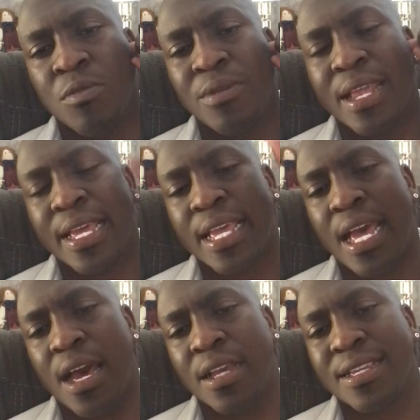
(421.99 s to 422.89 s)
and be like,
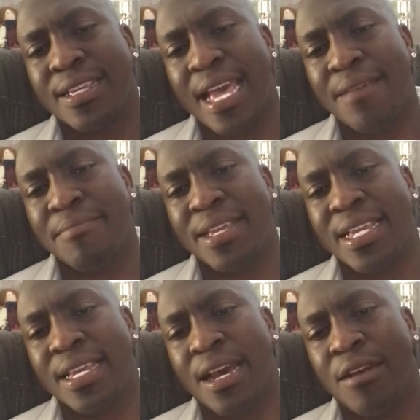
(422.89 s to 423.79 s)
get
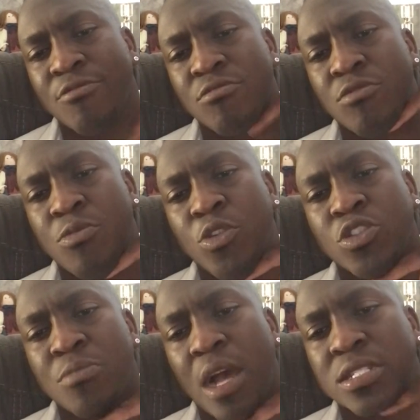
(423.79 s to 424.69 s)
me
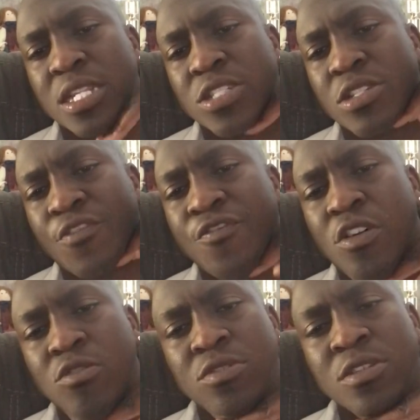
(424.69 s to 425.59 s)
Roberto Martinez on the
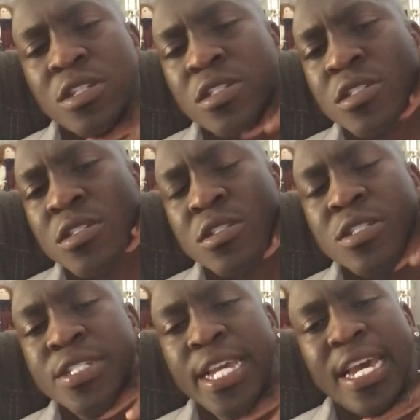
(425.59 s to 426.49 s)
phone.
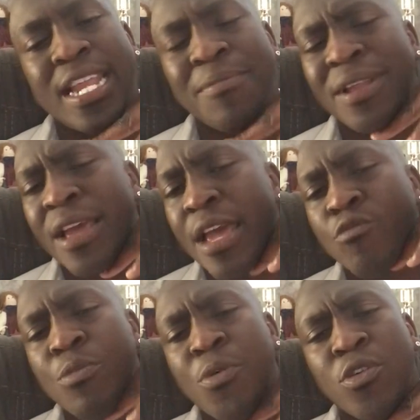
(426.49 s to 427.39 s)
Yeah, and I'd be like,
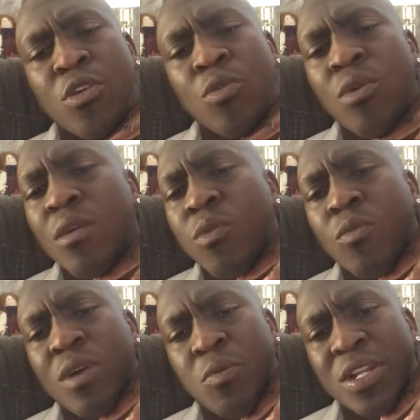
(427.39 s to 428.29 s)
Roberto,
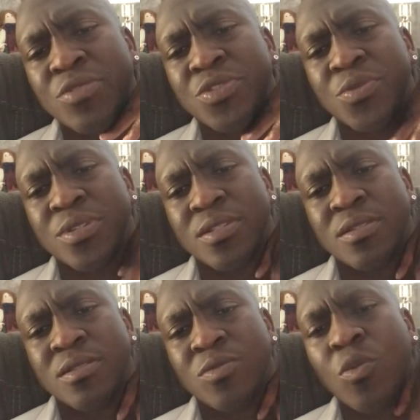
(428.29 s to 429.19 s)
what are you doing?
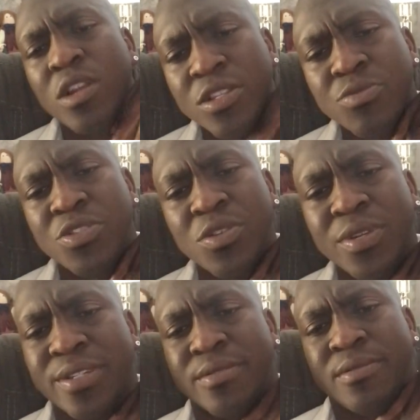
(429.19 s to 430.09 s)
What are you
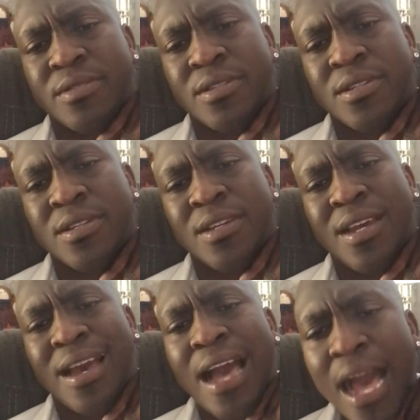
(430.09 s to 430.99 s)
doing?
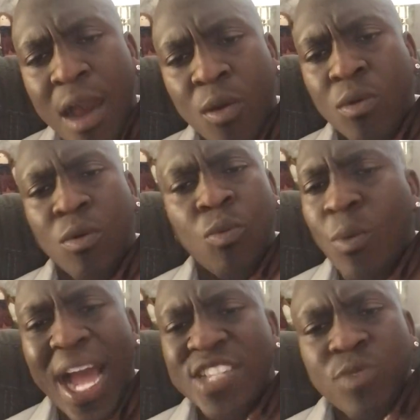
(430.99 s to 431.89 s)

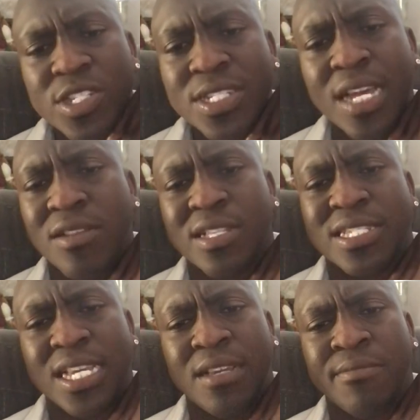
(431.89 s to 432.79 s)
Why is Reggie not on the
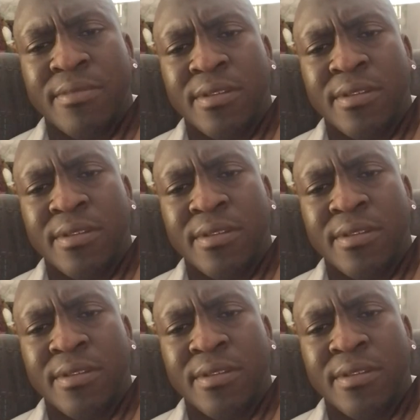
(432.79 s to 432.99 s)
team?